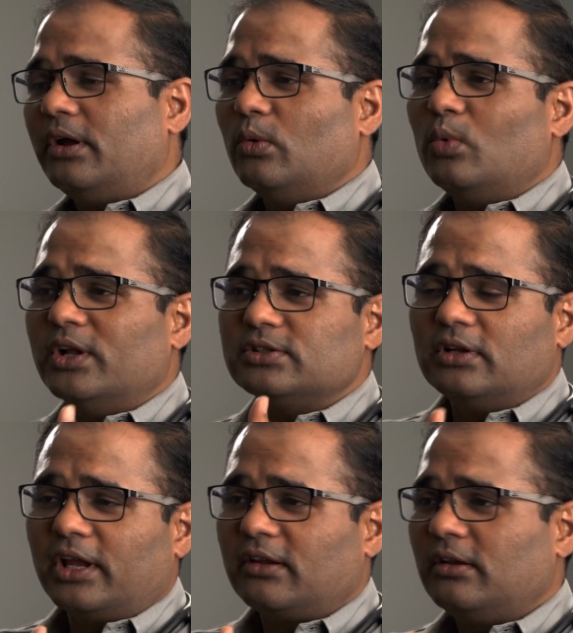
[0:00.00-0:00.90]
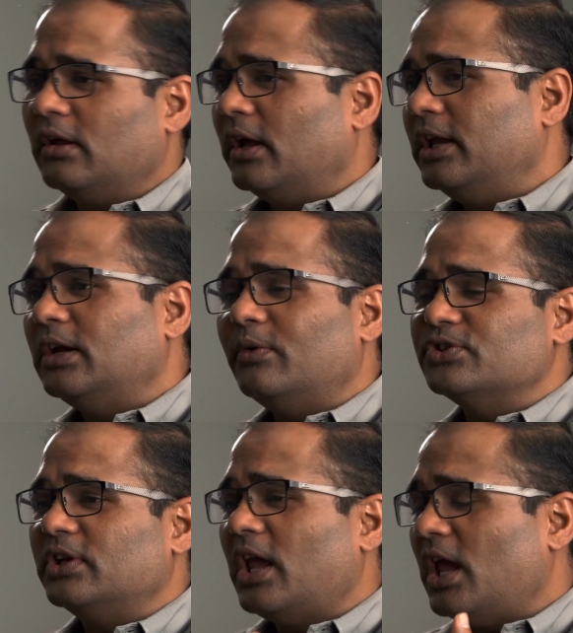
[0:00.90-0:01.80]
are the ones like
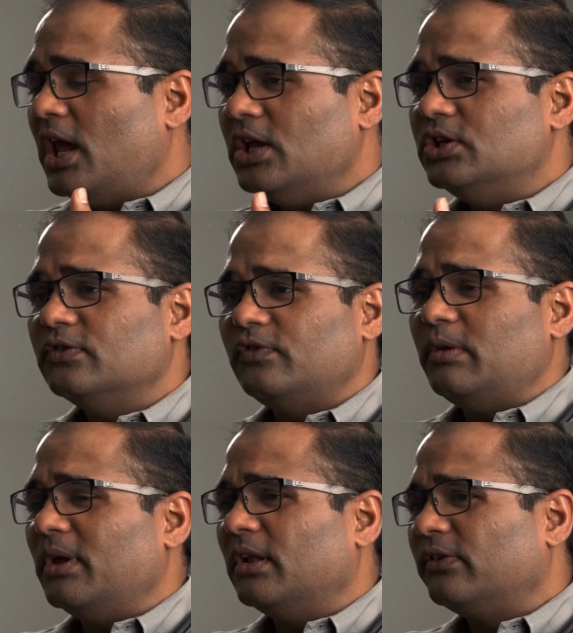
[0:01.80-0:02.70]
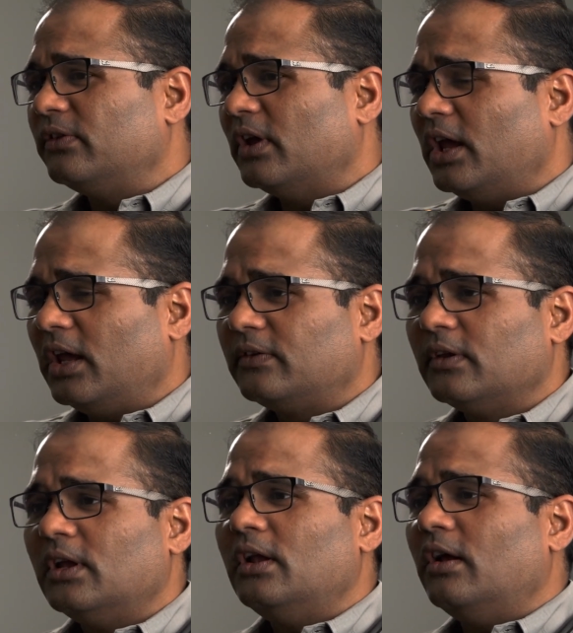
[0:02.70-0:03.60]
increasing age, female sex,
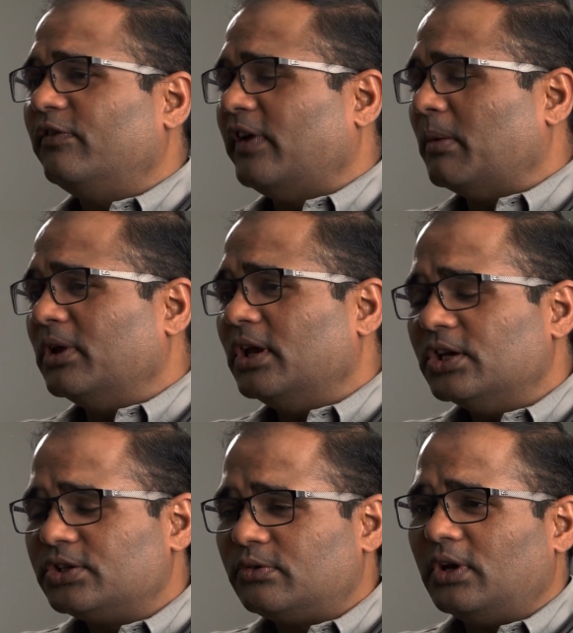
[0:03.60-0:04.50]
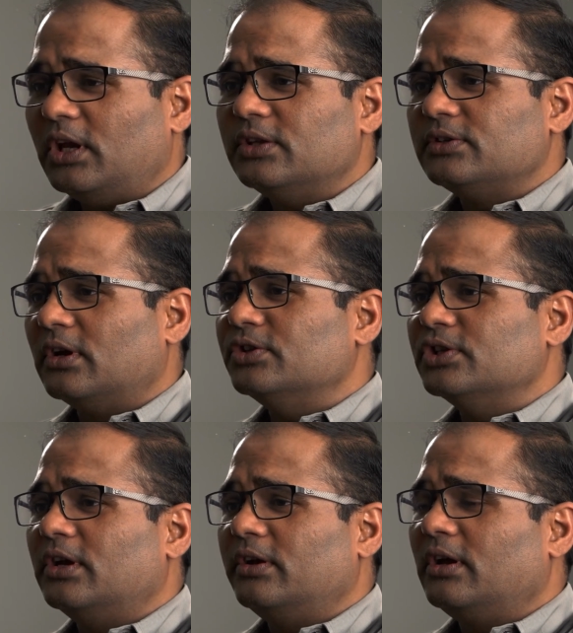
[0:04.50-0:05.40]
family history, certain
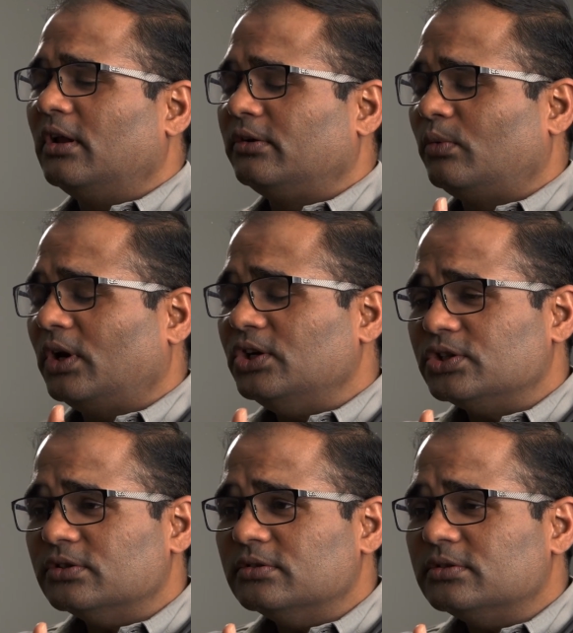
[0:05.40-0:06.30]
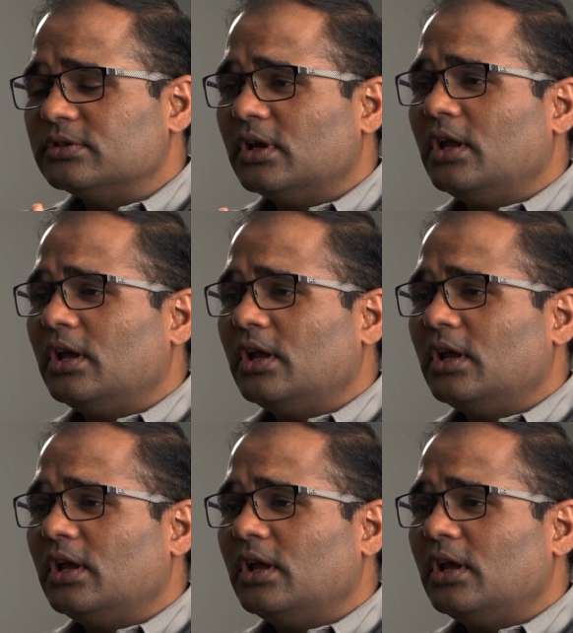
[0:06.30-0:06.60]
genetic alterations.